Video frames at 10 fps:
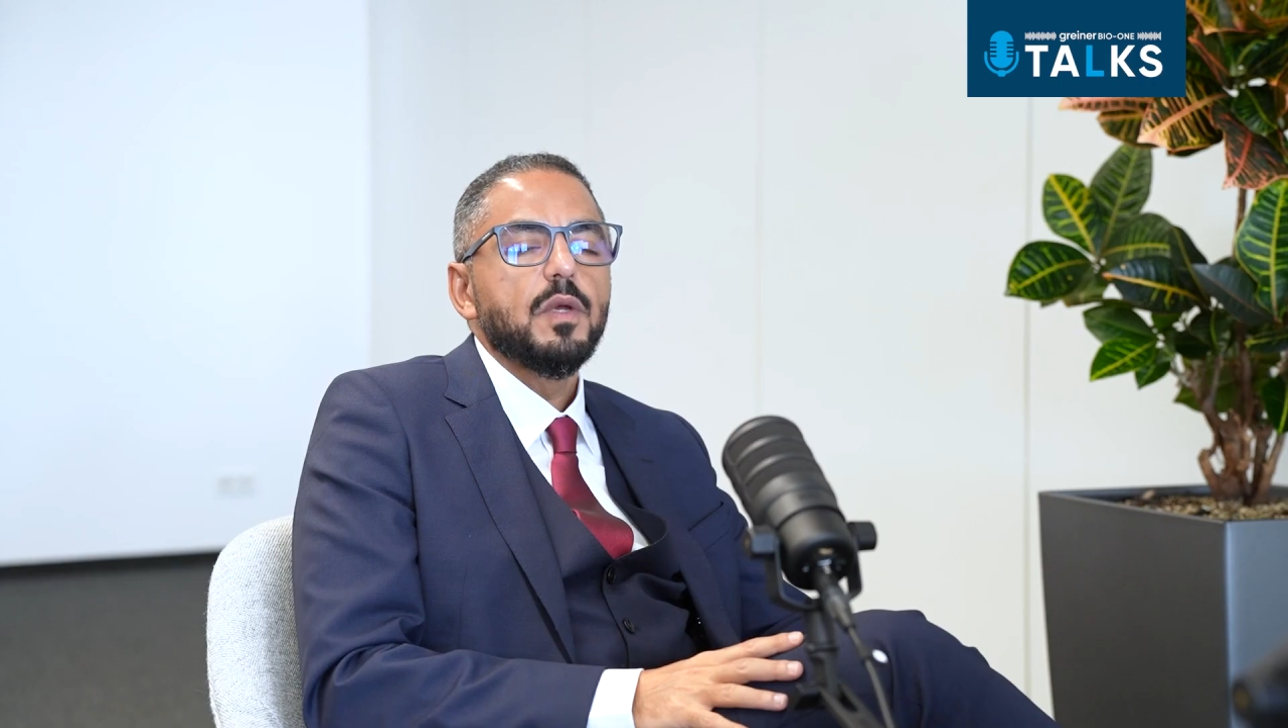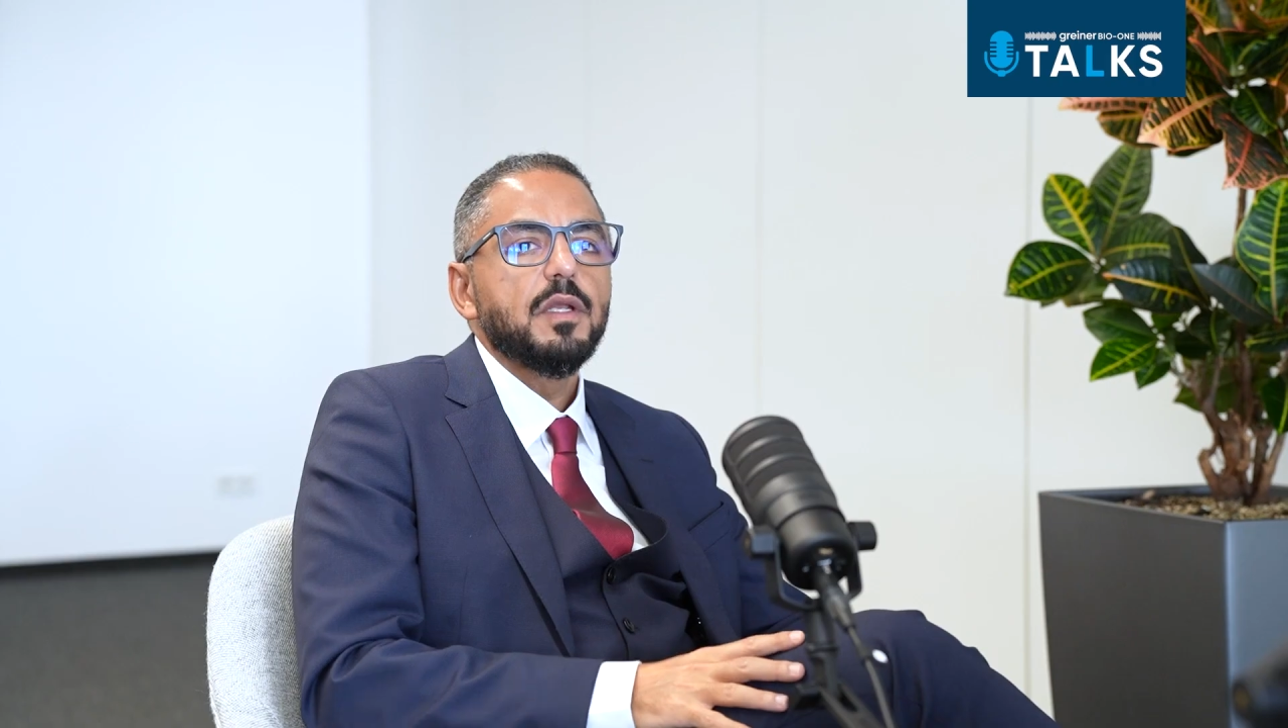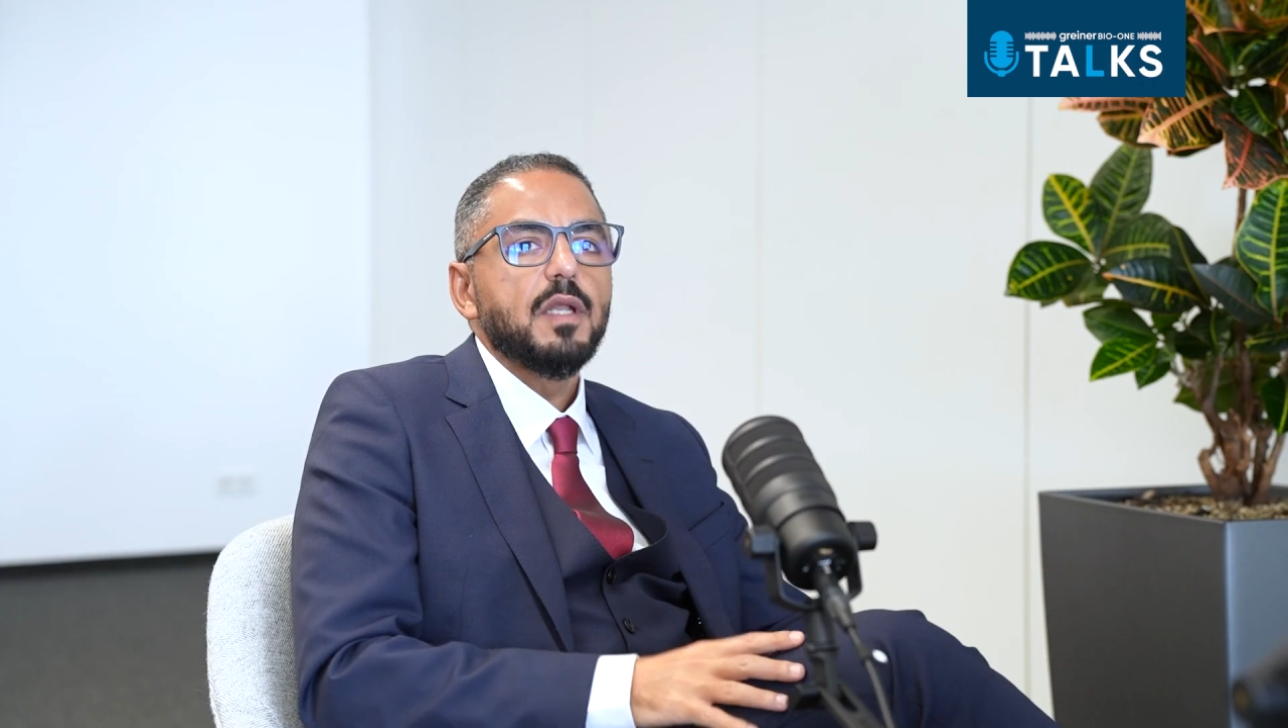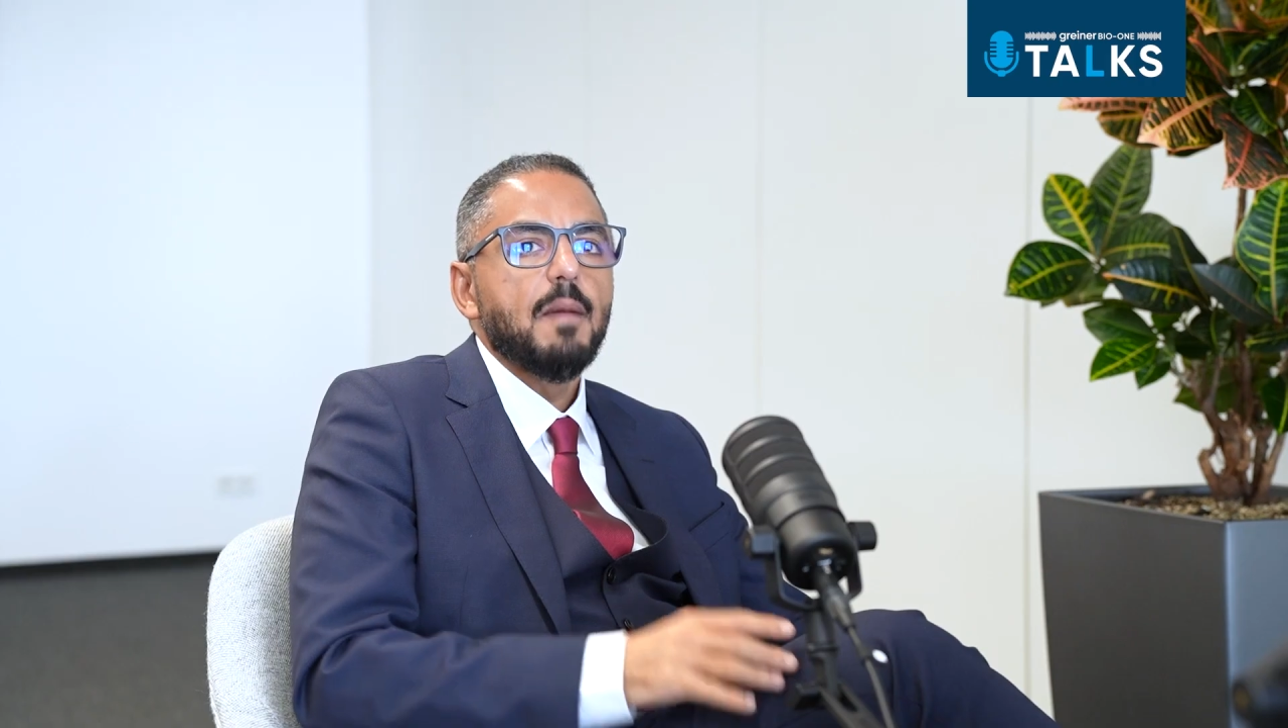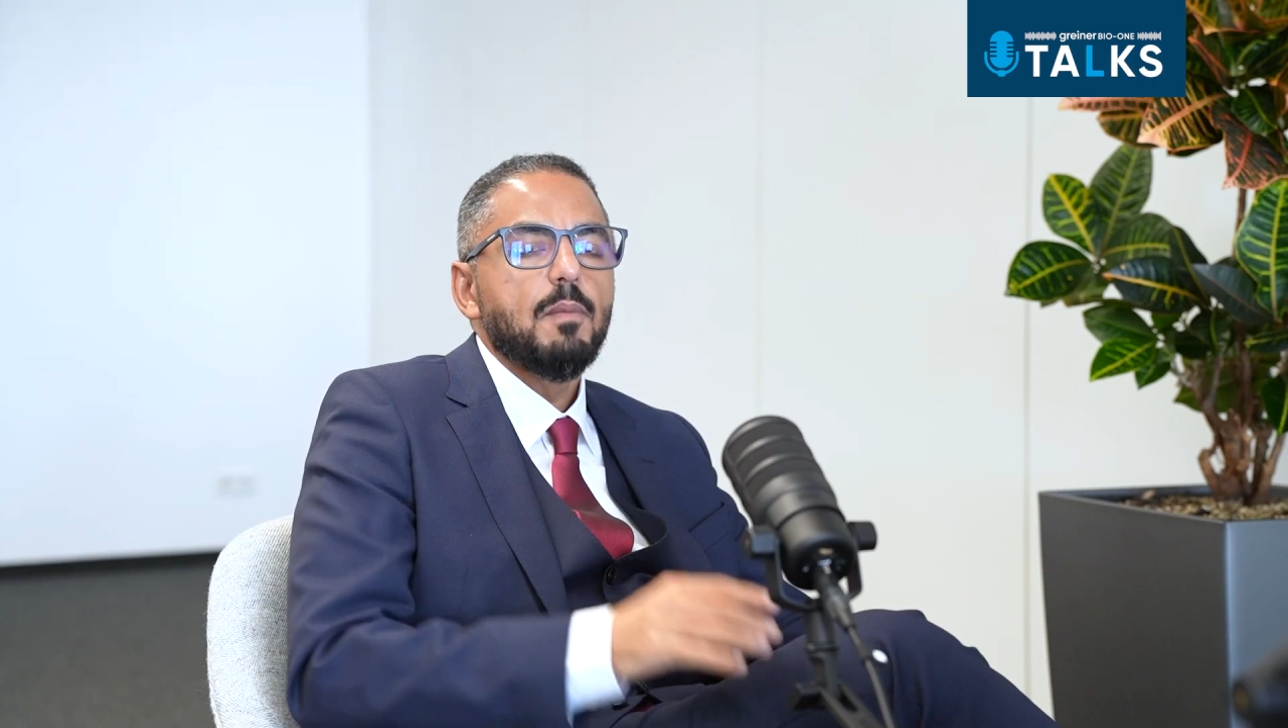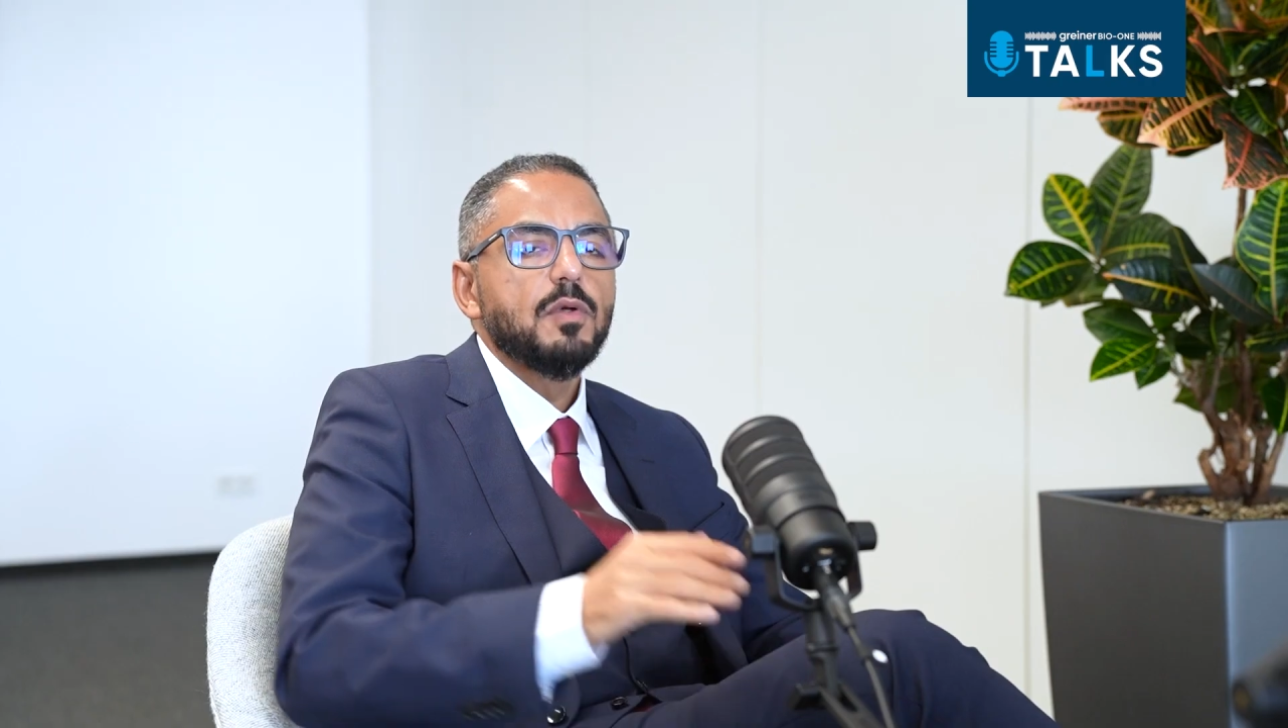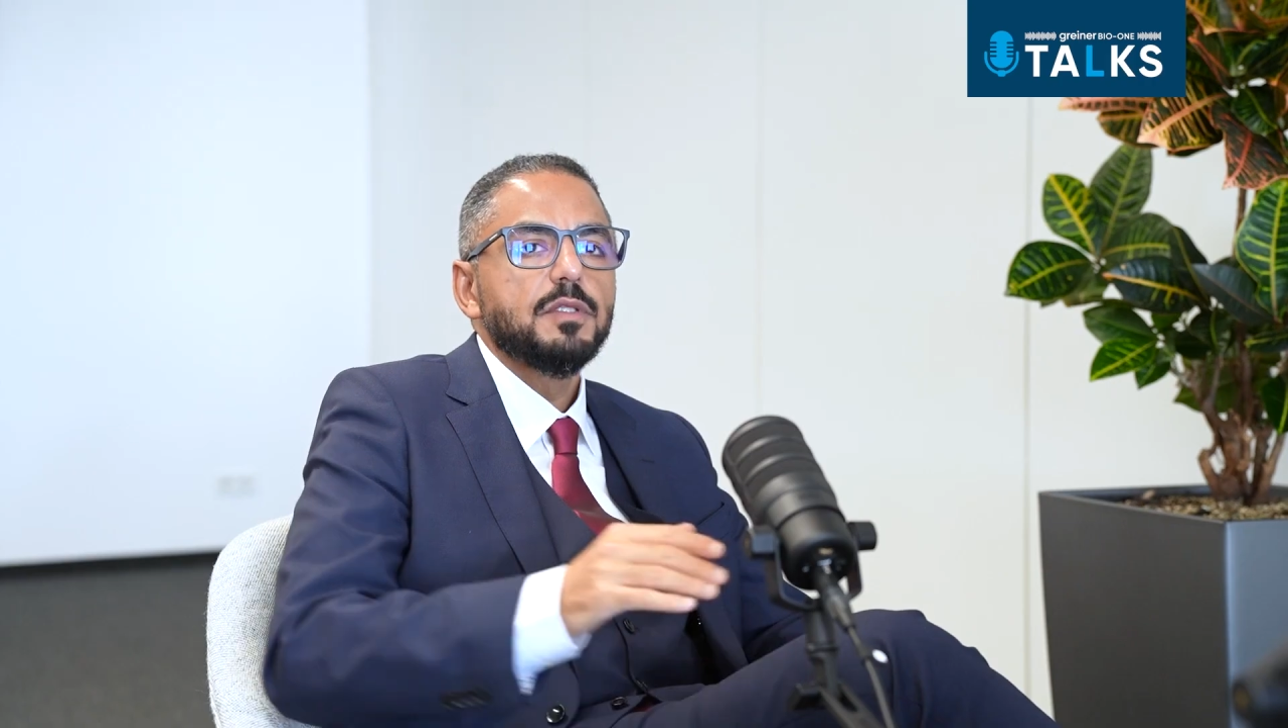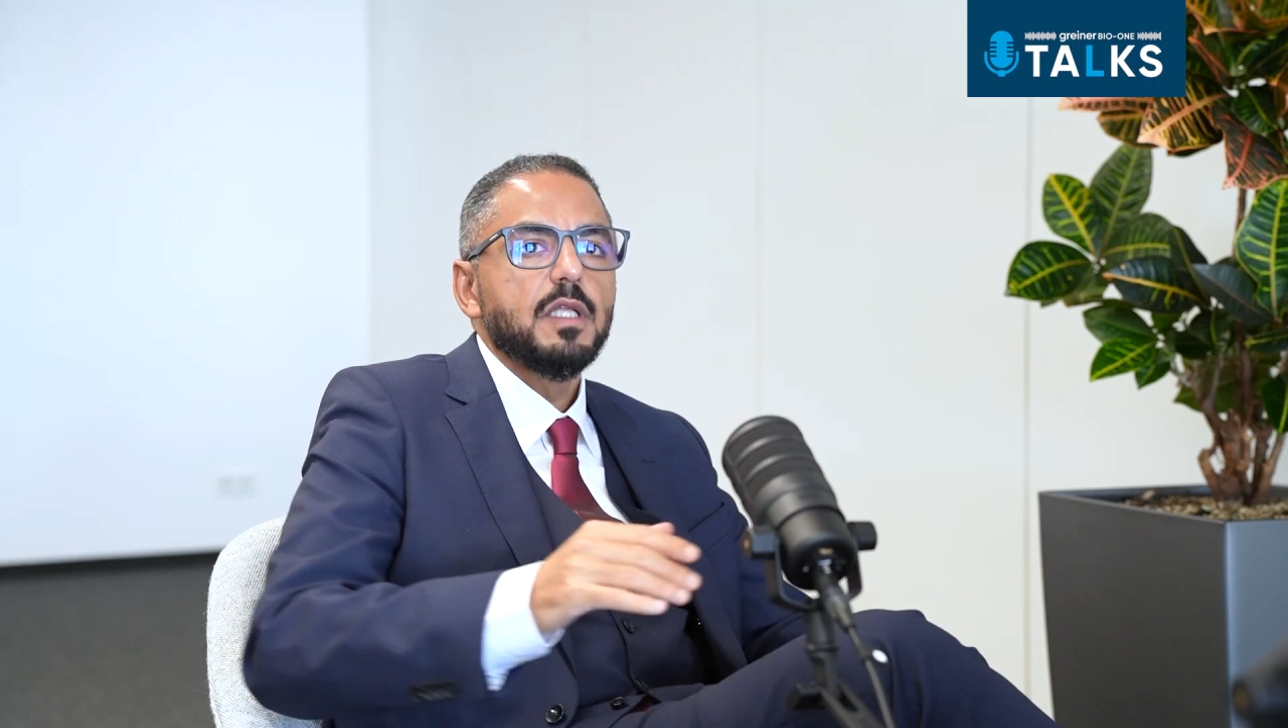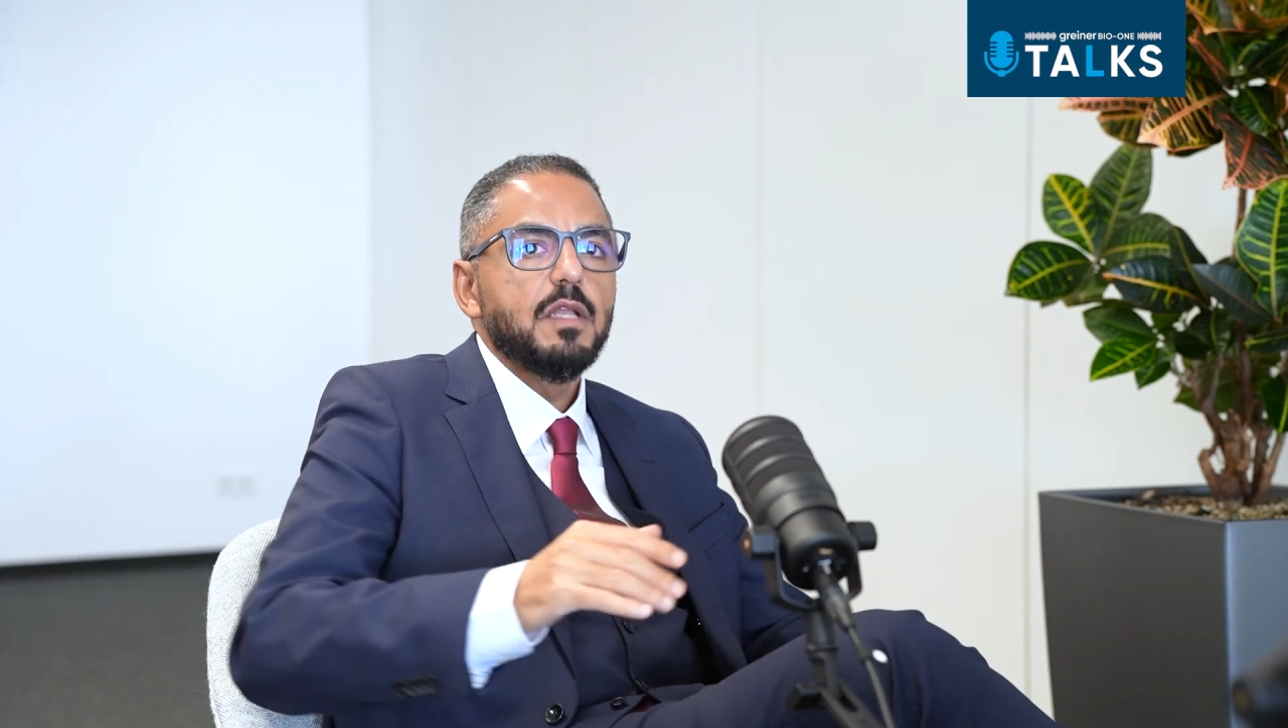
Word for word: when upon